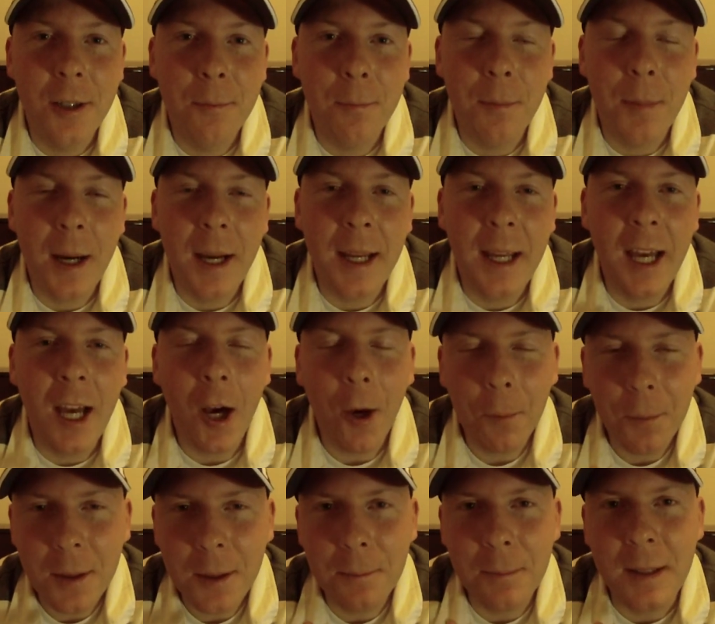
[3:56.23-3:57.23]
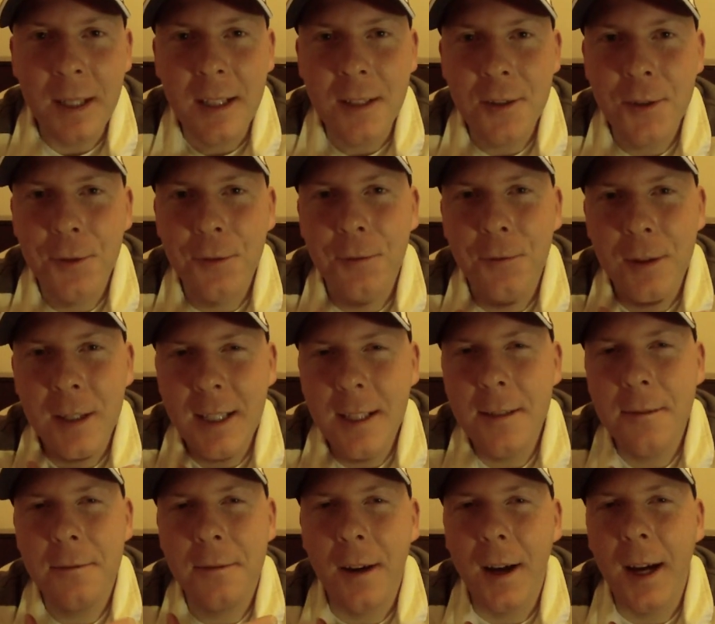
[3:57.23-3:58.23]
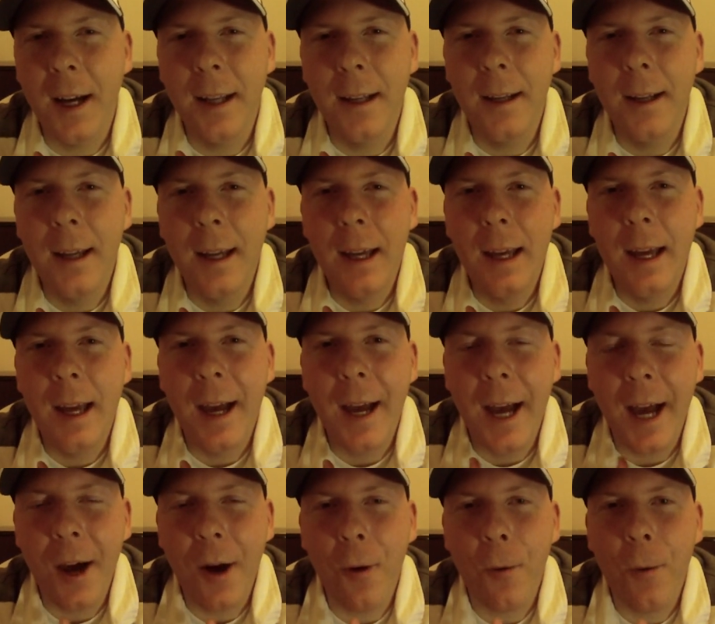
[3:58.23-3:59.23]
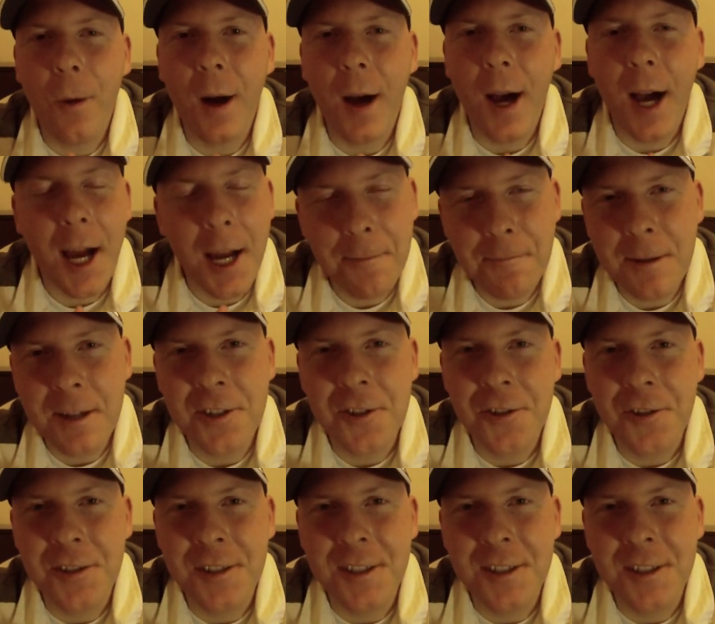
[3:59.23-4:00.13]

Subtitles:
by helping me to redefine how I measure